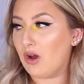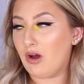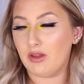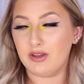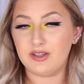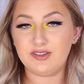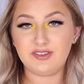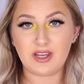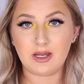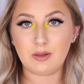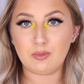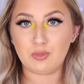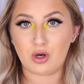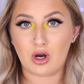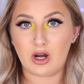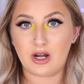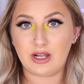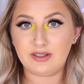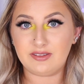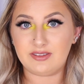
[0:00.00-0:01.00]
all the same
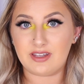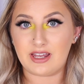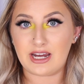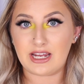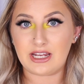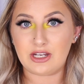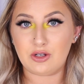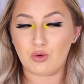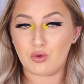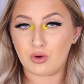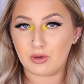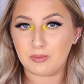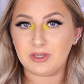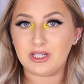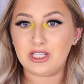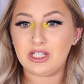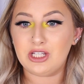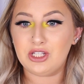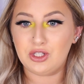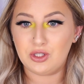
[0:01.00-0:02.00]
products that I
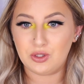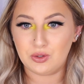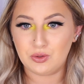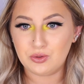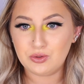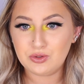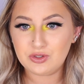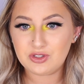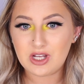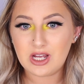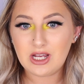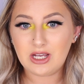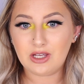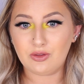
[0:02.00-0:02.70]
normally use.